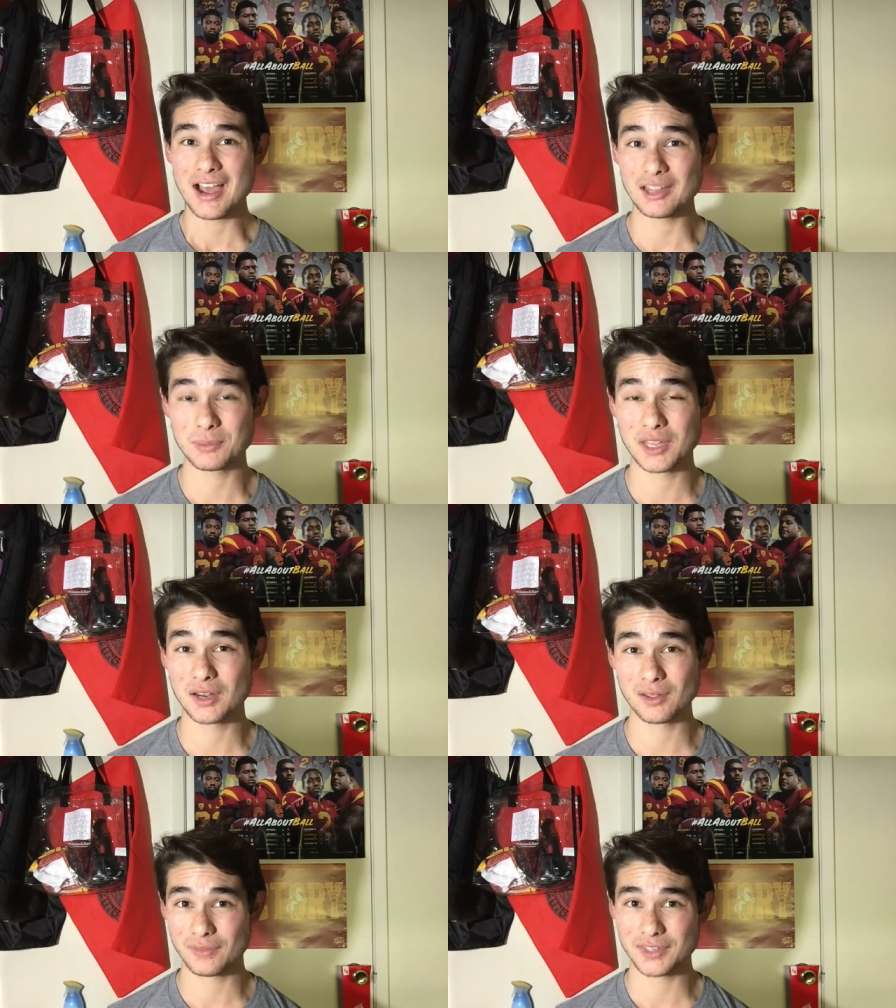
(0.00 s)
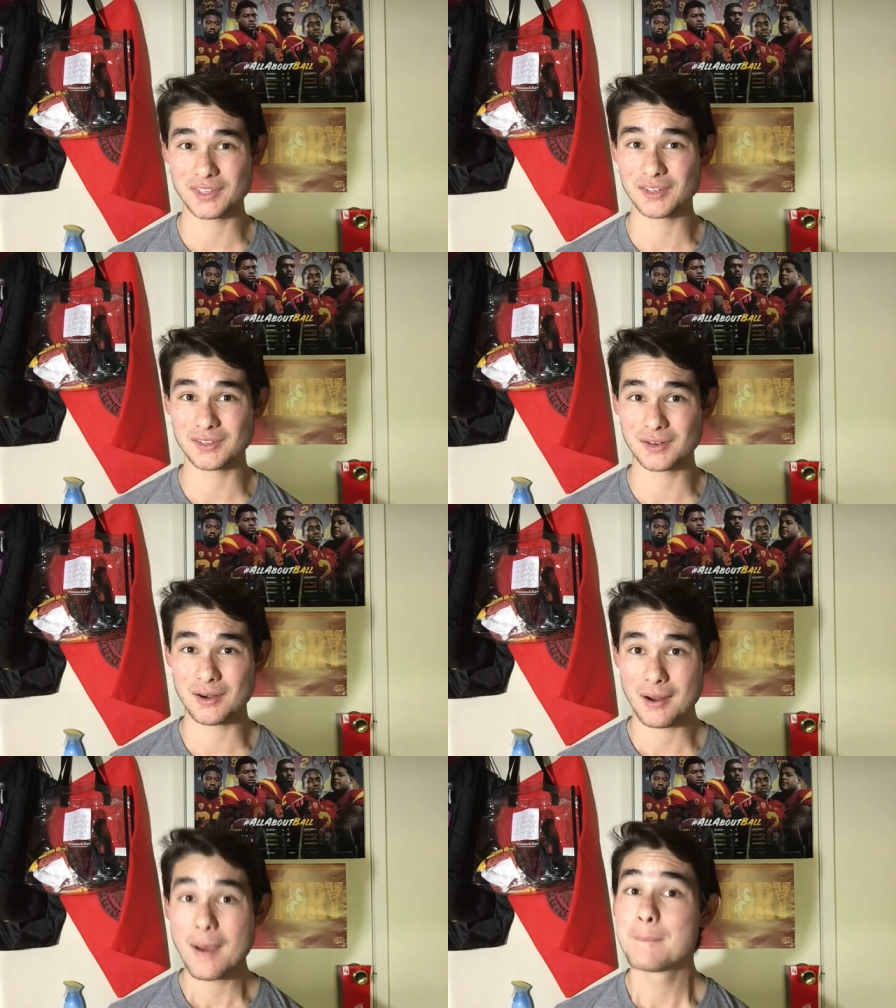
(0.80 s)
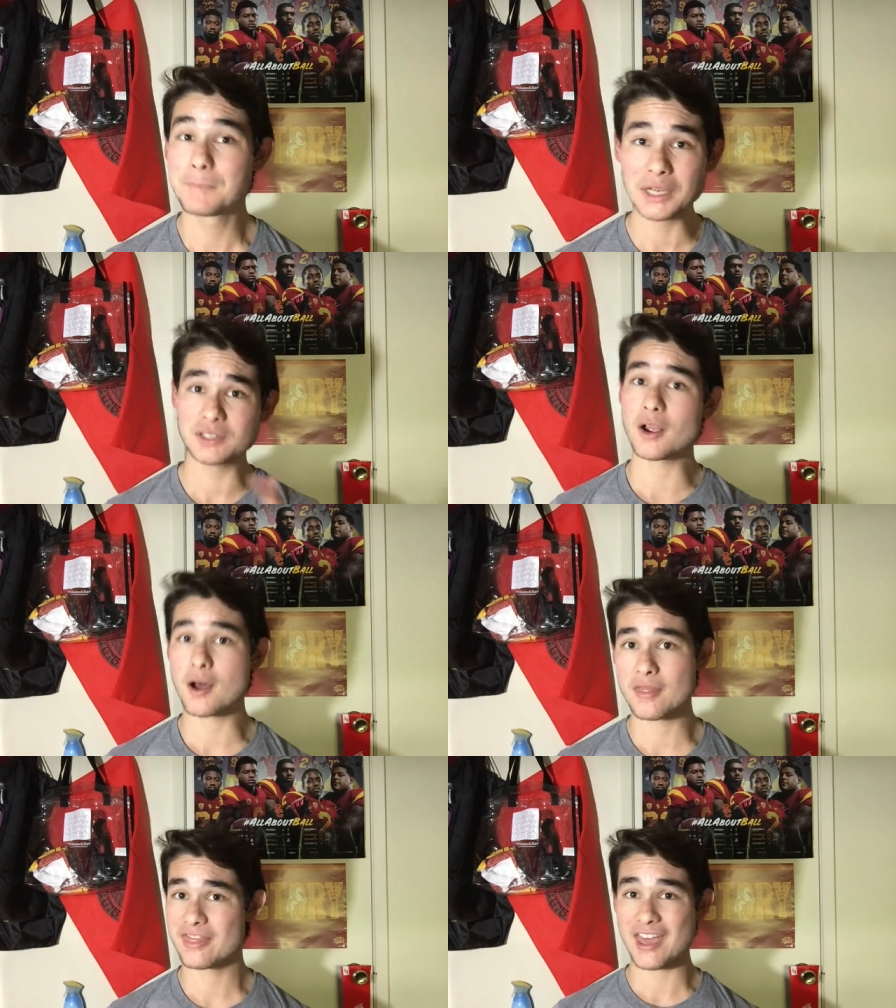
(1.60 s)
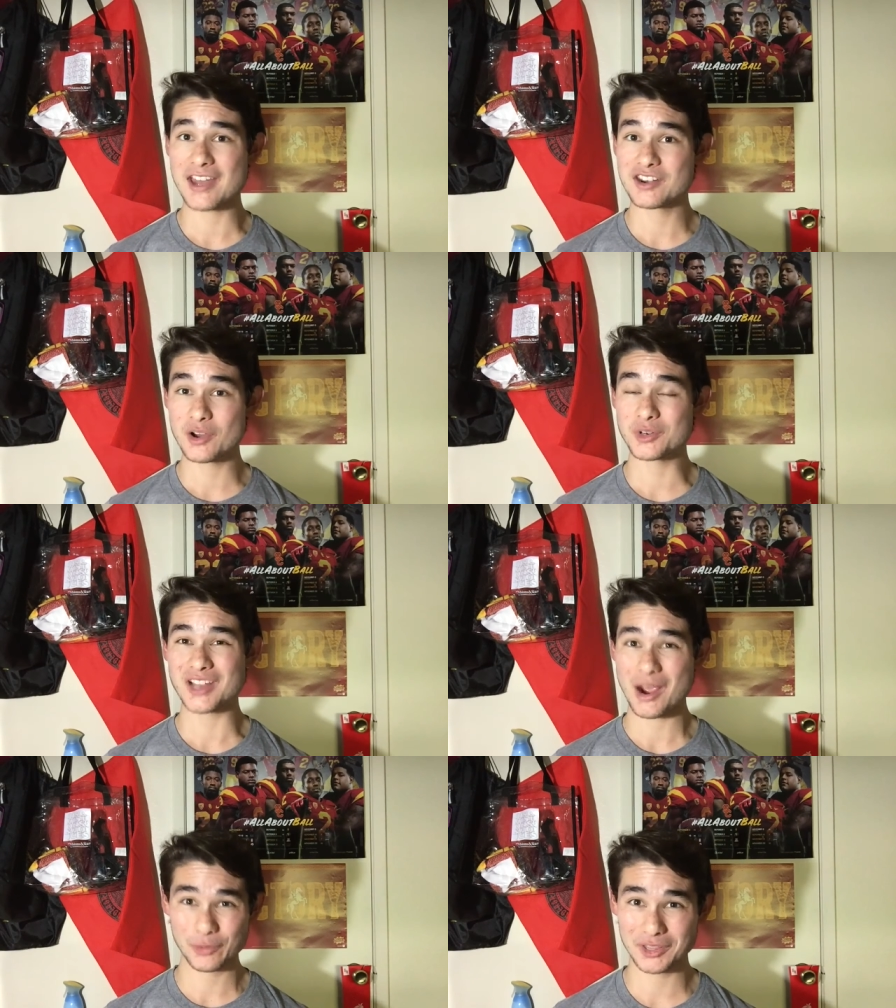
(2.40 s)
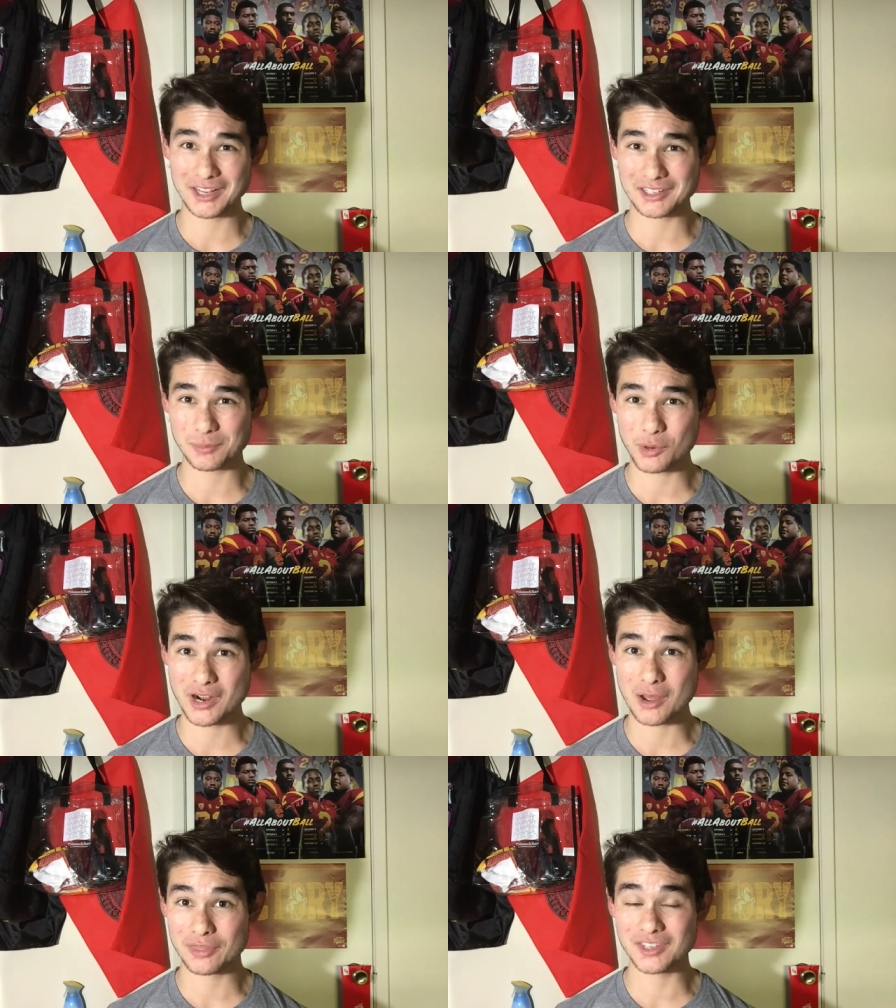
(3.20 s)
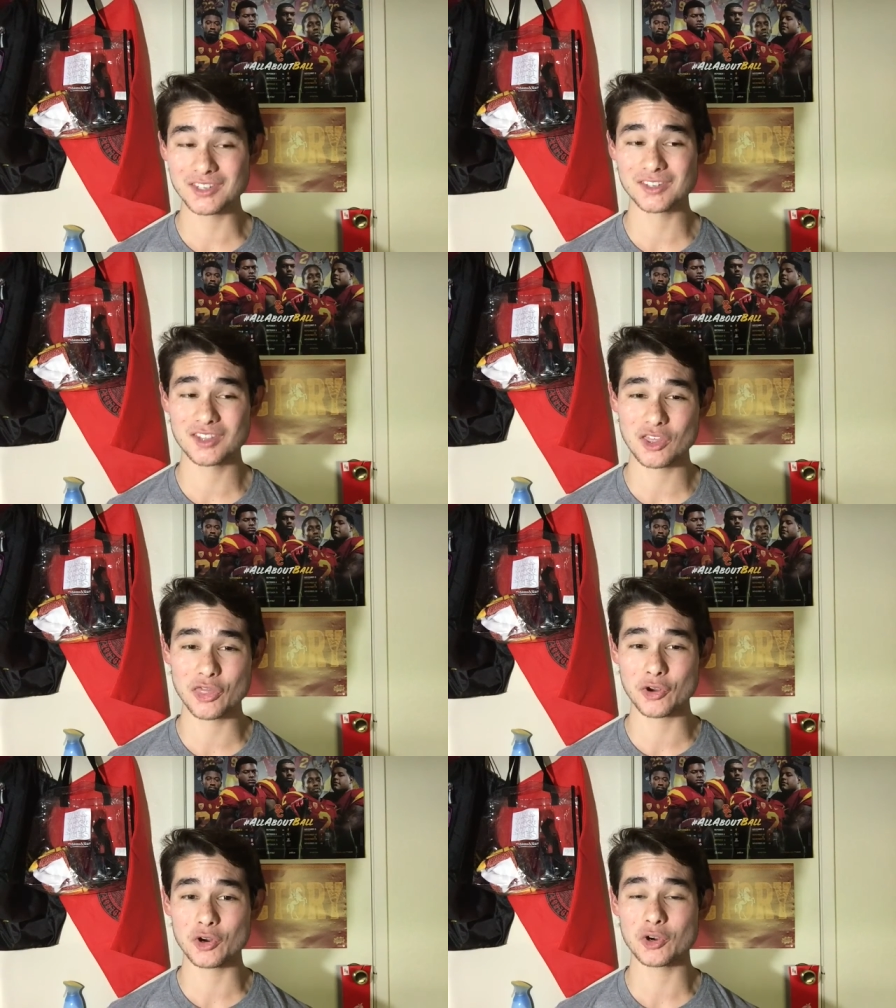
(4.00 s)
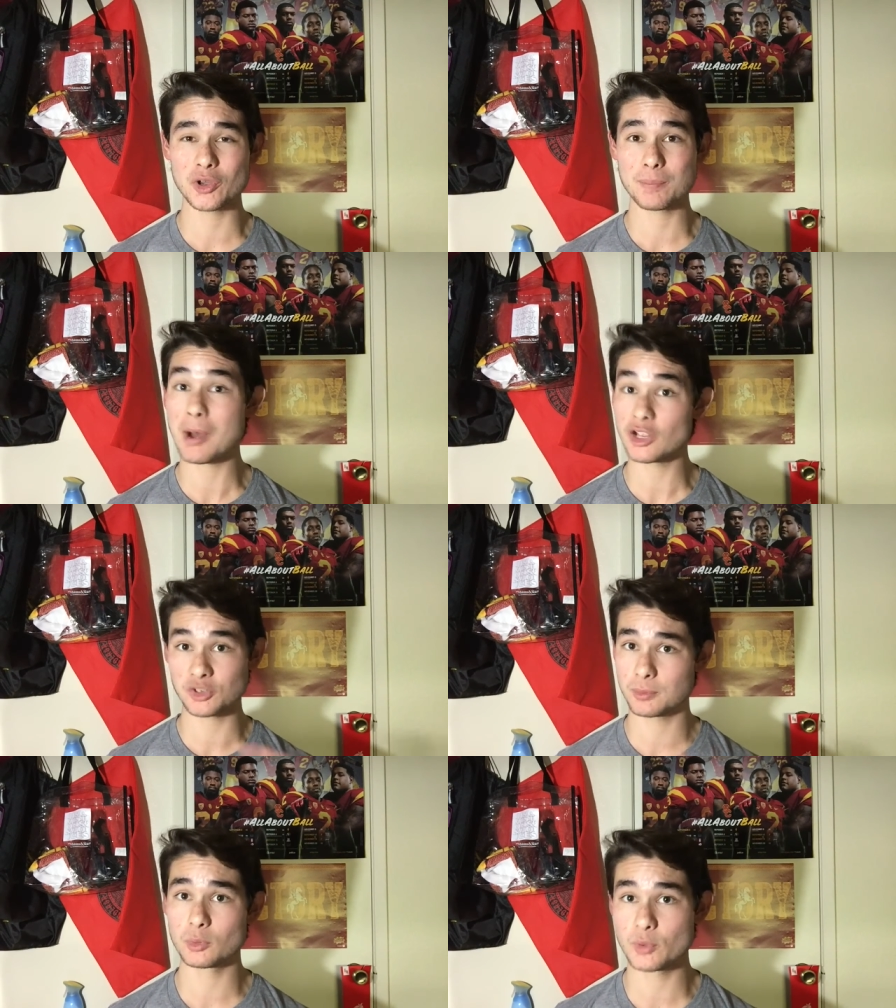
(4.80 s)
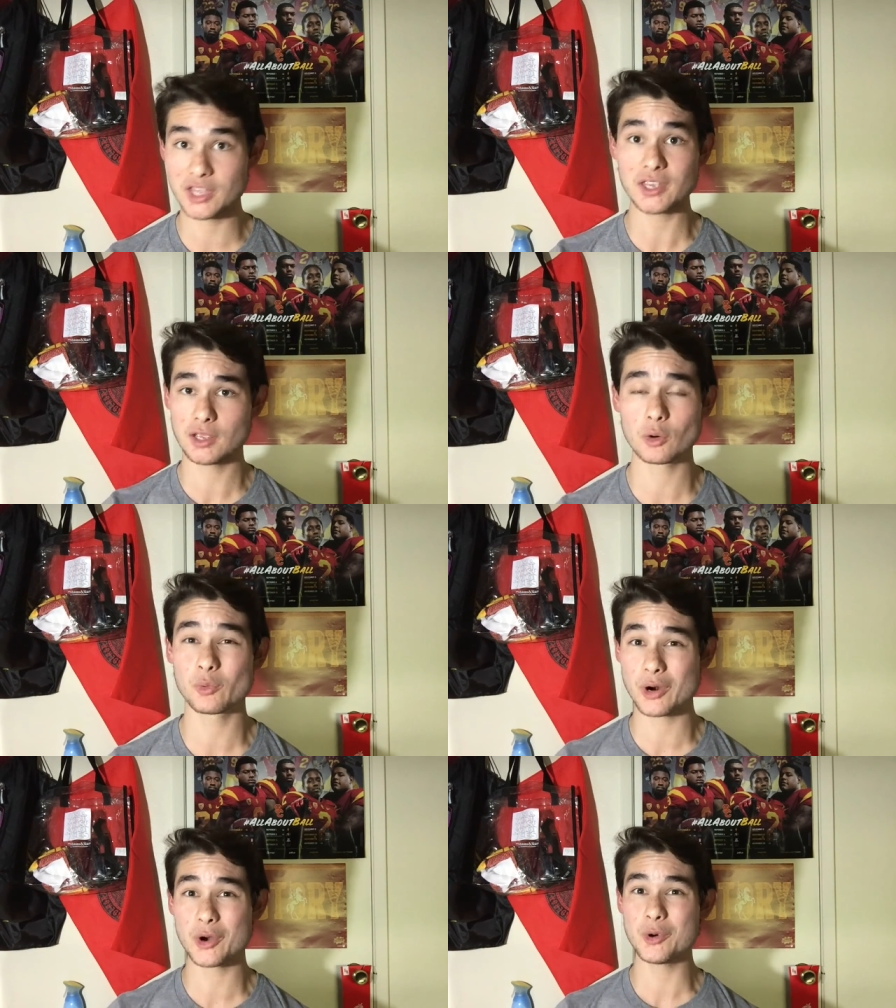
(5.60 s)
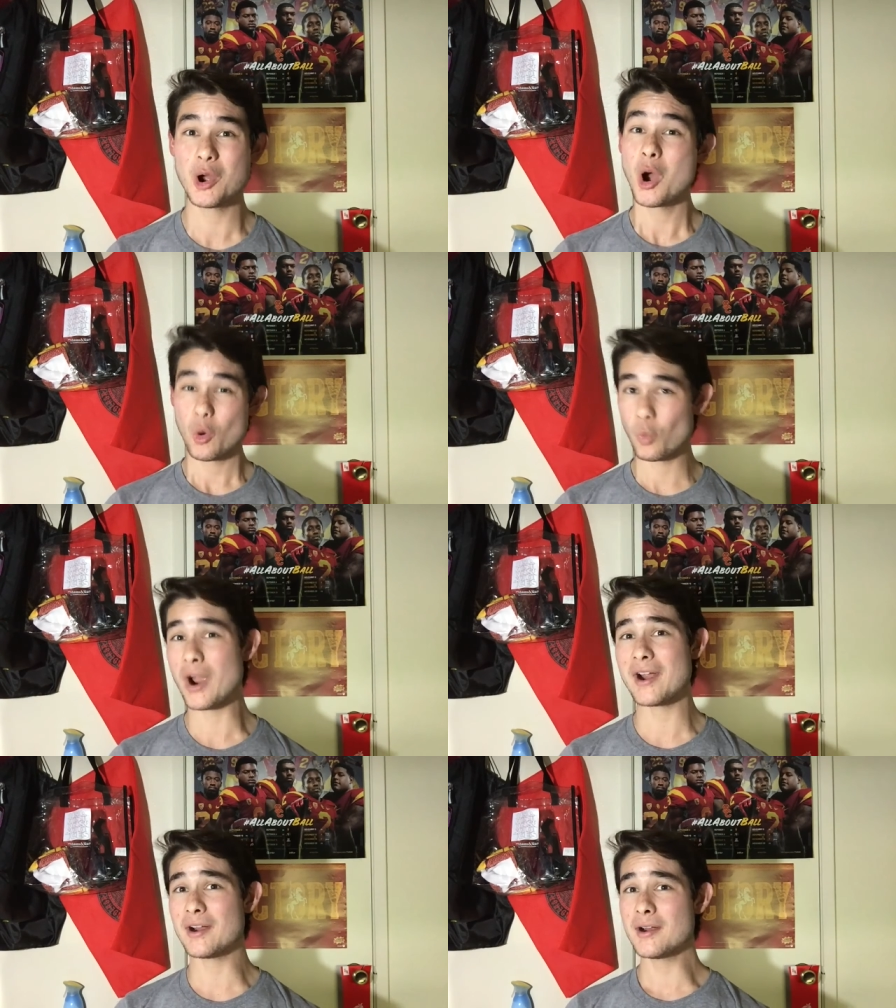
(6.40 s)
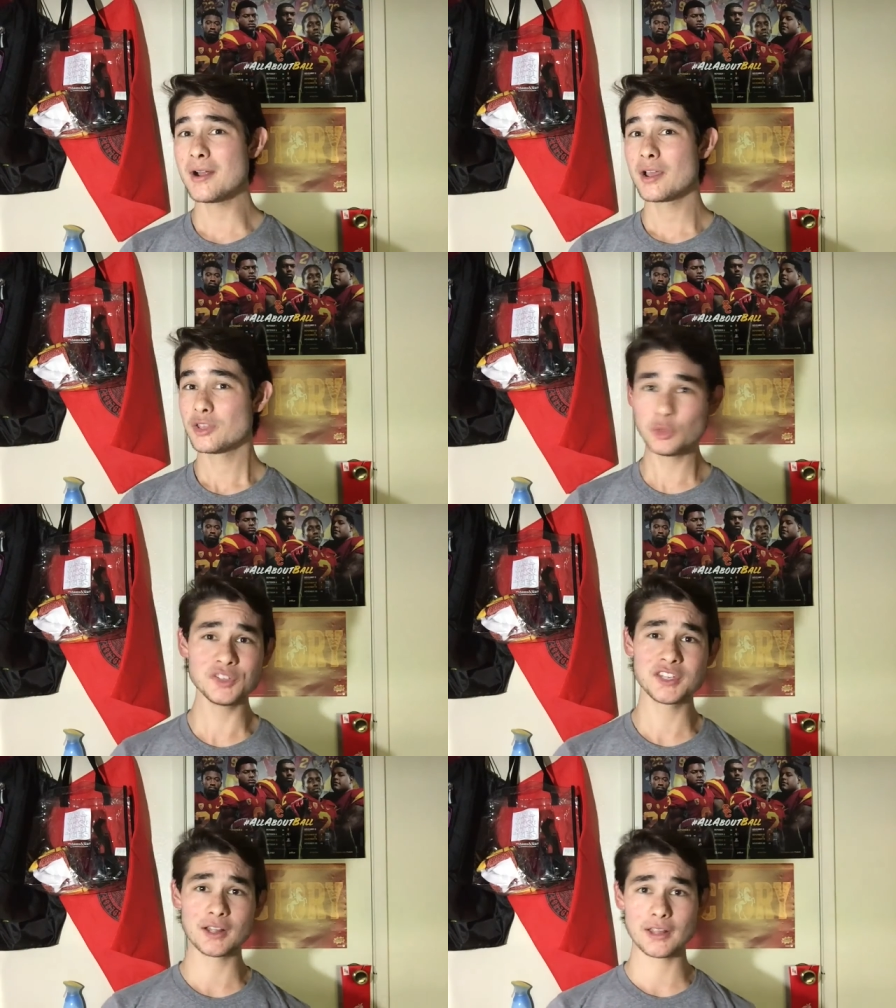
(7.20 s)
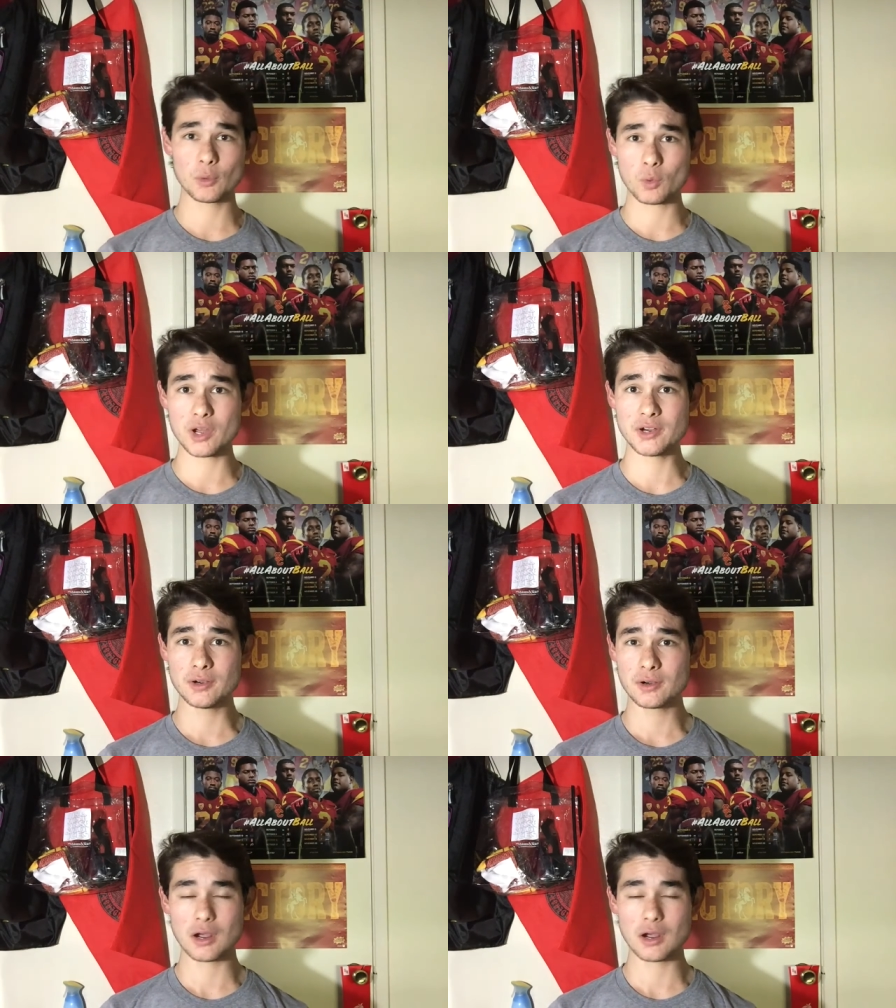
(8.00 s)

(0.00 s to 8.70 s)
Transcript: at the beginning of the season. But on that note, I would like to point out this is the third possible week in a row where U C L A won,